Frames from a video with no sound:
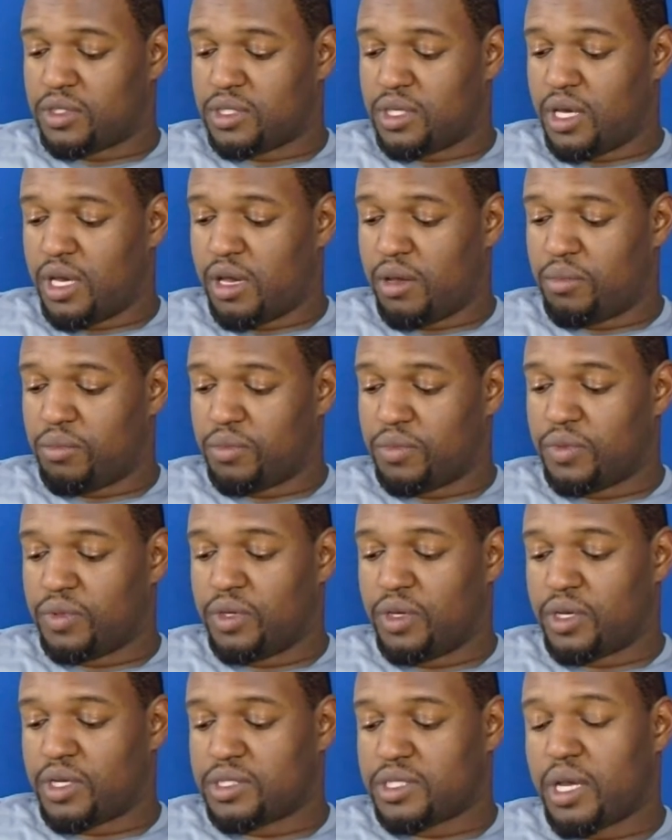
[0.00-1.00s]
time,
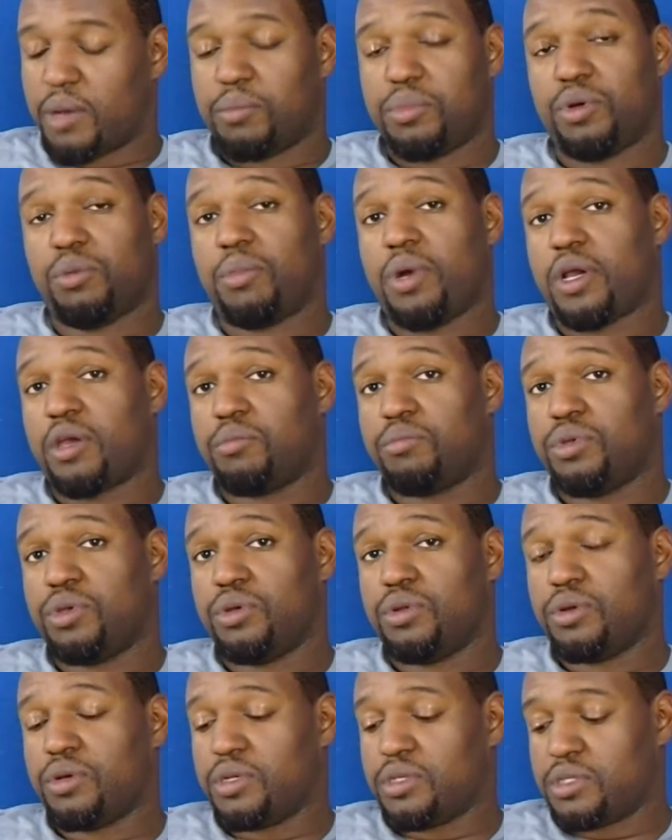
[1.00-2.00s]
you know, because I built my
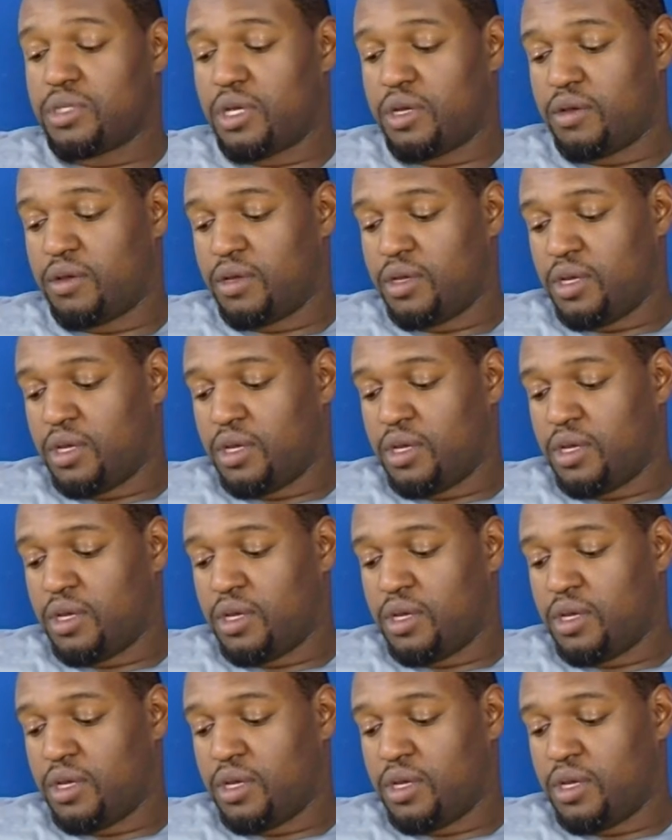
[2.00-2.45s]
computer and stuff.